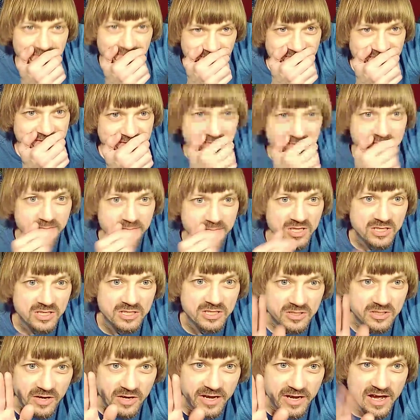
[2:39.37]
That's what I'm going to
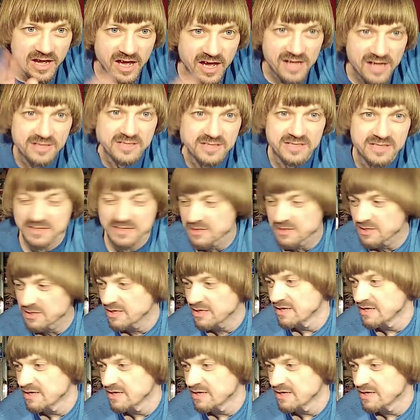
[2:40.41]
do. Hey, Alex.